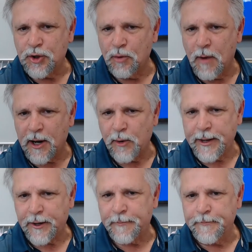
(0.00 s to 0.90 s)
to
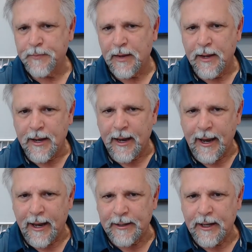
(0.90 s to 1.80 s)
moderator.
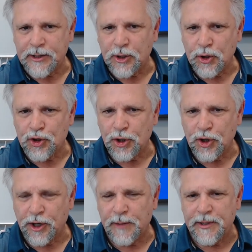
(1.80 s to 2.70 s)
And uh, so you should,
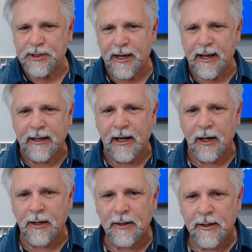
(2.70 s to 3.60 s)
you're going to be seeing a
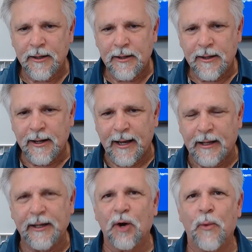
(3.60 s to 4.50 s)
little, like
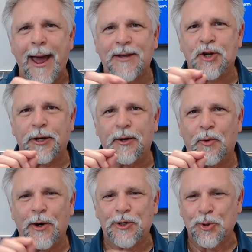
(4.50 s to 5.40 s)
a little ratchet
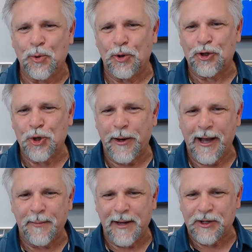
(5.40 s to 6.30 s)
or a tool showing
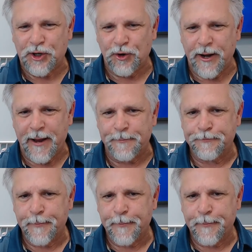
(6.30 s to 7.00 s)
up next to your name.